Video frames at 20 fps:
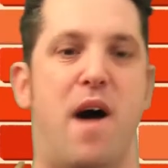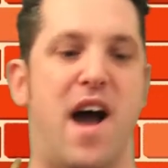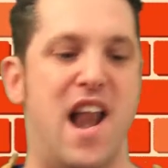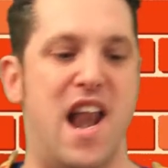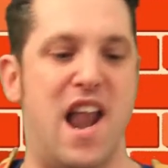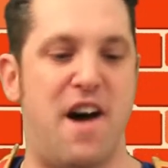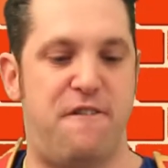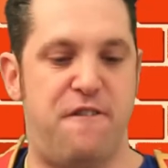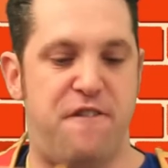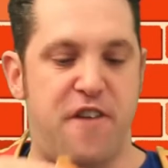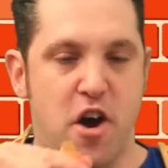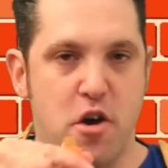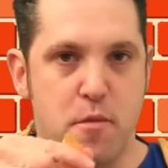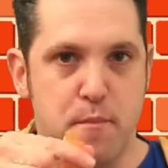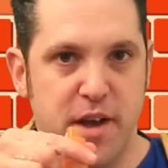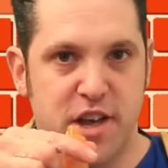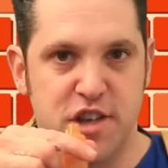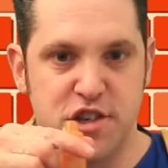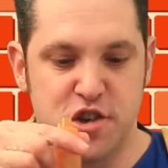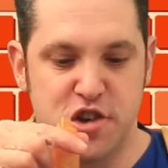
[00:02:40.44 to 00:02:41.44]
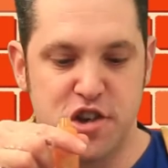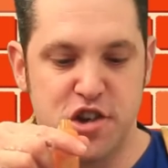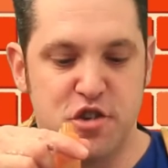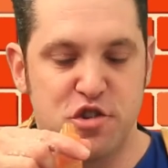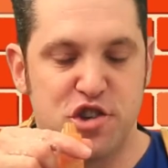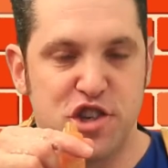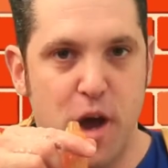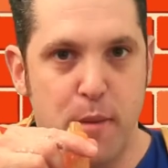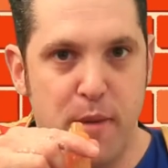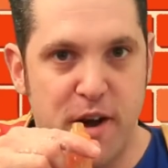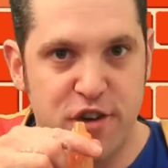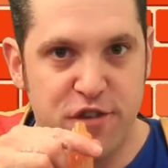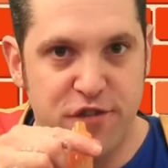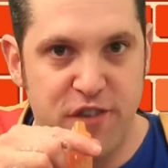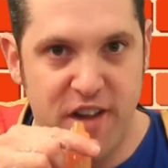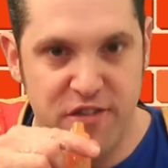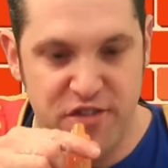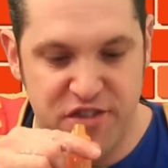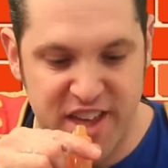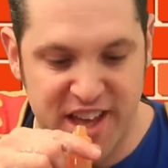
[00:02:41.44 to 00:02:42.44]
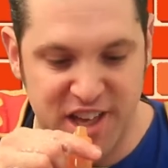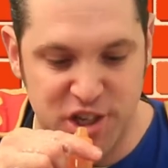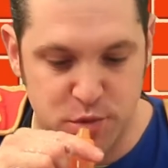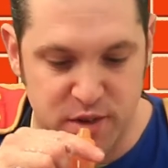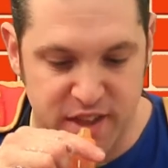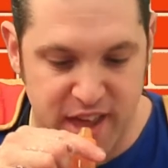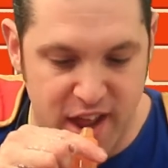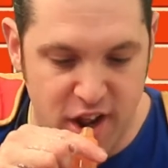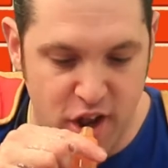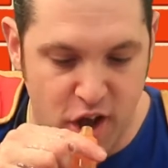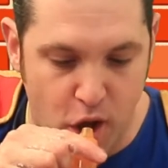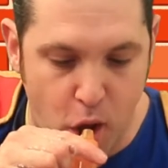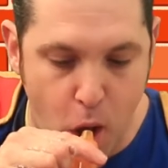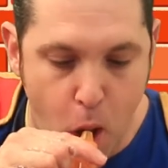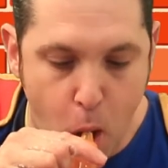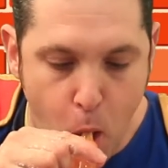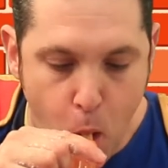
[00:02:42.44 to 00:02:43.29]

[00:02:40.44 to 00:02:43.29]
I love foam because you can do so much fun things with it. Look.